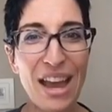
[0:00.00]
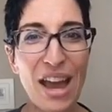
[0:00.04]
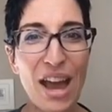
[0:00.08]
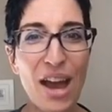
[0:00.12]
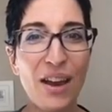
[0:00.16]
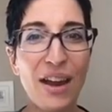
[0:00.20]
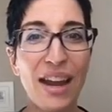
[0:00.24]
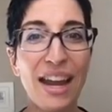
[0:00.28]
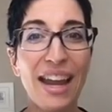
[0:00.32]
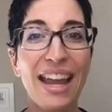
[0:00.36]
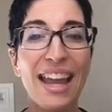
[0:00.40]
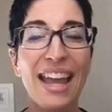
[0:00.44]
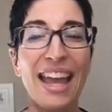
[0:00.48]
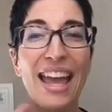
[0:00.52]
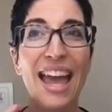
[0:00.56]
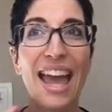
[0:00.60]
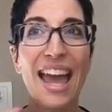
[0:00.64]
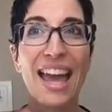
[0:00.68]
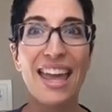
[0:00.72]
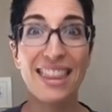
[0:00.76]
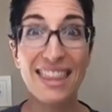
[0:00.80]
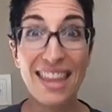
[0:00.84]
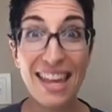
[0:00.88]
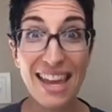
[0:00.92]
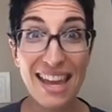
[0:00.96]
All right,
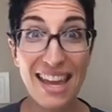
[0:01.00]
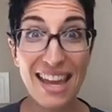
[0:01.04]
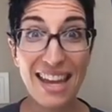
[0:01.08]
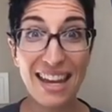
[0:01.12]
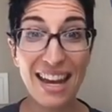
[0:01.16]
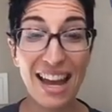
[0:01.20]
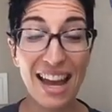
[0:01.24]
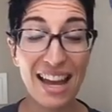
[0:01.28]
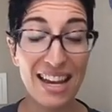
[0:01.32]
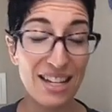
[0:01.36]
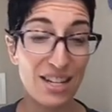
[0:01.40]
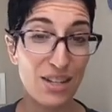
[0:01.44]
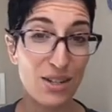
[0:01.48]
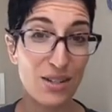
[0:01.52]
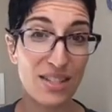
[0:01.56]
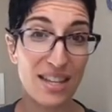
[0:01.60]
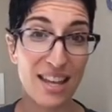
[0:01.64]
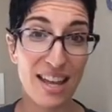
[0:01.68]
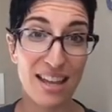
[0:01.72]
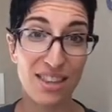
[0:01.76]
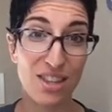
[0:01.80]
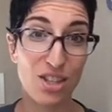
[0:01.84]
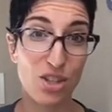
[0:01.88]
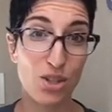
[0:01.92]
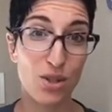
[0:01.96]
and then I use
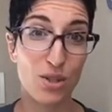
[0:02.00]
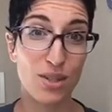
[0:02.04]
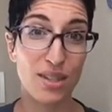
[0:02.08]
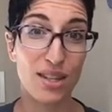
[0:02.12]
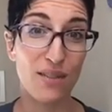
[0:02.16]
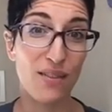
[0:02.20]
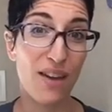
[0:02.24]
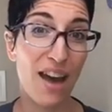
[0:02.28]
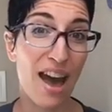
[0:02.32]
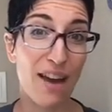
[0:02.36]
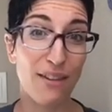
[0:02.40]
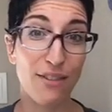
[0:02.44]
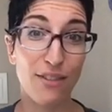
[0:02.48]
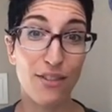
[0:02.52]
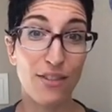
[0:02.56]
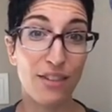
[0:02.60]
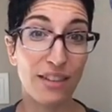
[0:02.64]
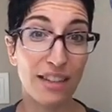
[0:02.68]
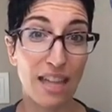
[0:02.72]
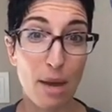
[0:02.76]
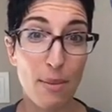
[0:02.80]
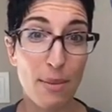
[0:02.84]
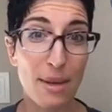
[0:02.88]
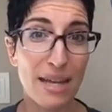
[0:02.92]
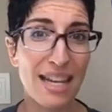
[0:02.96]
the juice of half of a
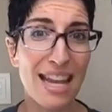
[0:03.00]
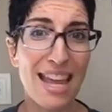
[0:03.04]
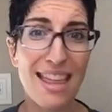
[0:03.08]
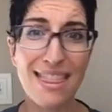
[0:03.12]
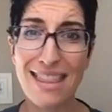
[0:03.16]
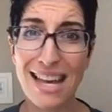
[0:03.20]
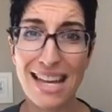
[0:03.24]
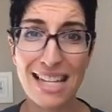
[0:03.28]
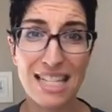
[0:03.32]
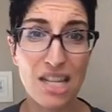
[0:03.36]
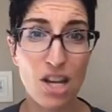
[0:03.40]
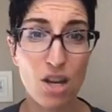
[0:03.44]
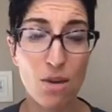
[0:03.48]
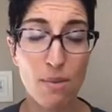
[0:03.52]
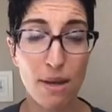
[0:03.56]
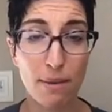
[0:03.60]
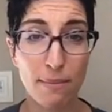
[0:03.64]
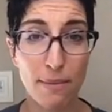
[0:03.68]
lemon, and that's how I make